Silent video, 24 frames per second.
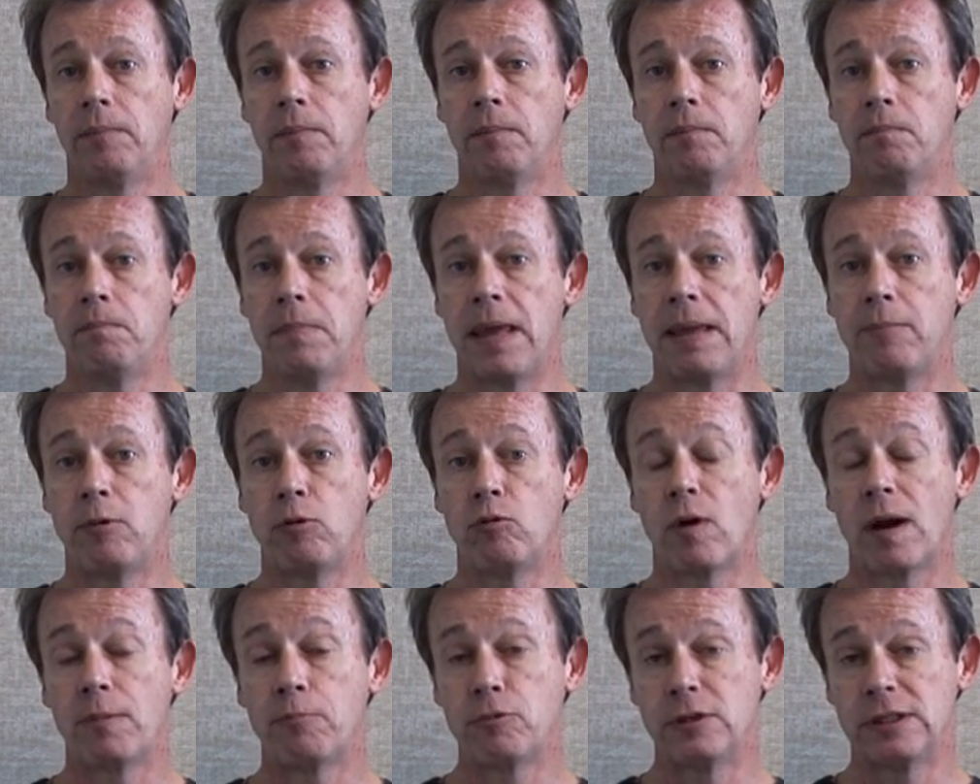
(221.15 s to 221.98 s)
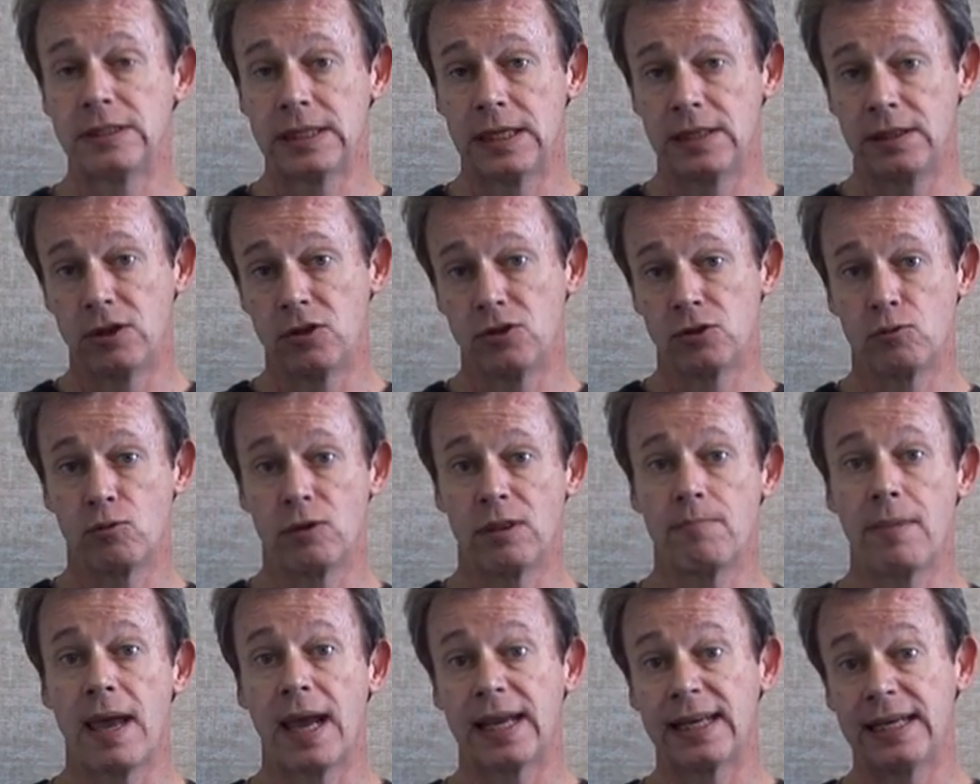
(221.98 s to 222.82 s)
maybe represent those
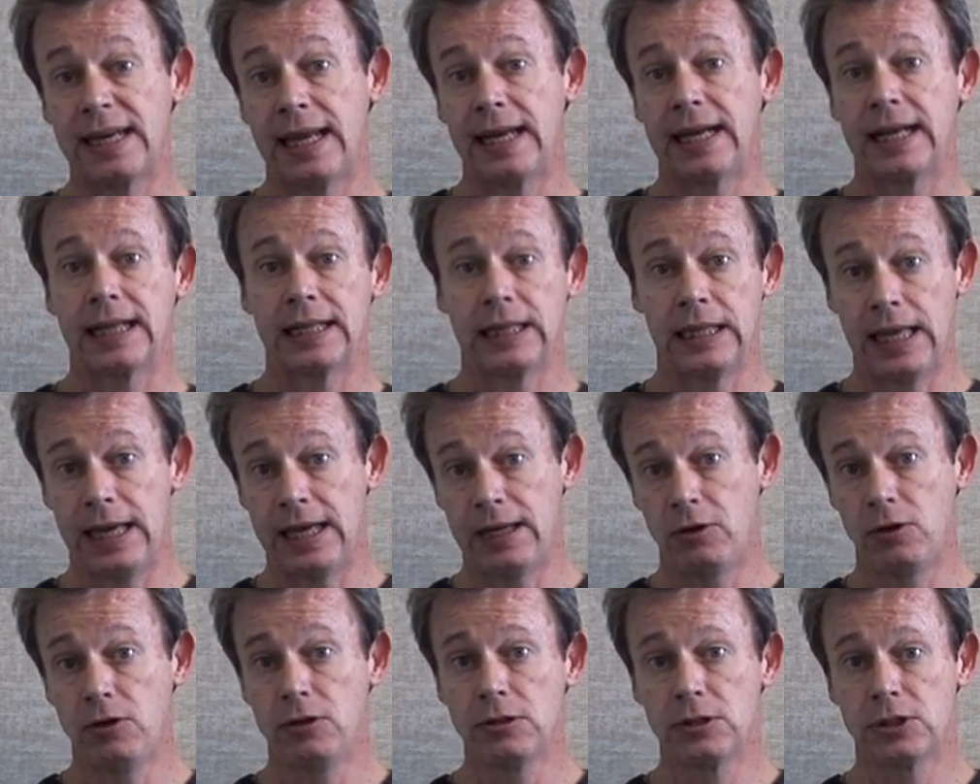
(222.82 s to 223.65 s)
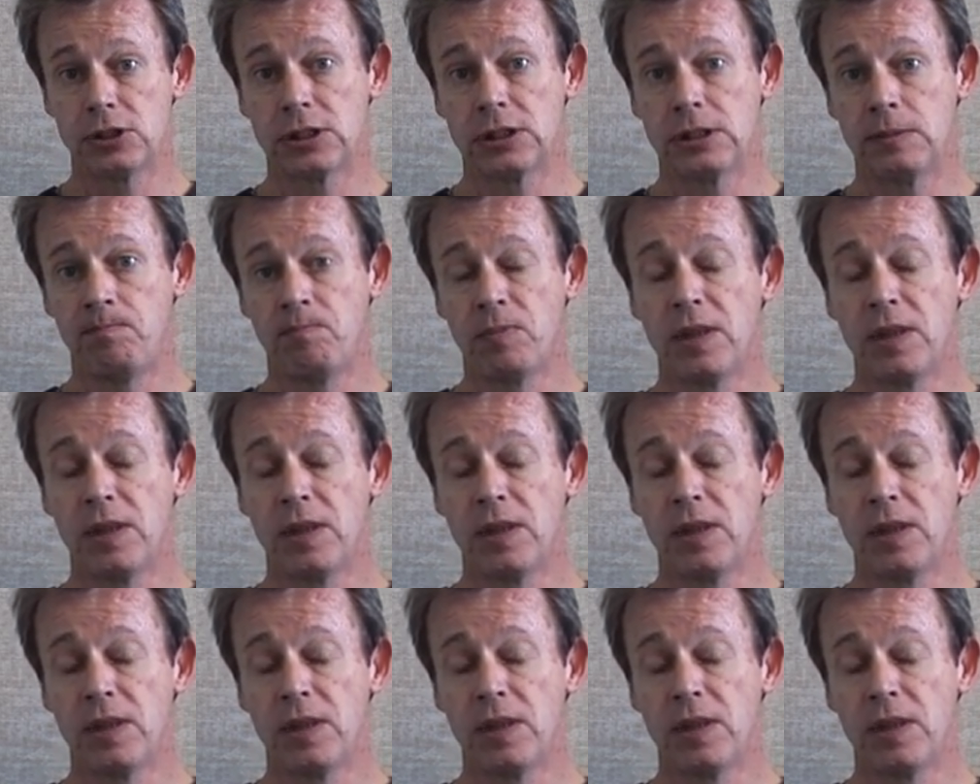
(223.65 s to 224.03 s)
with magnetic letters.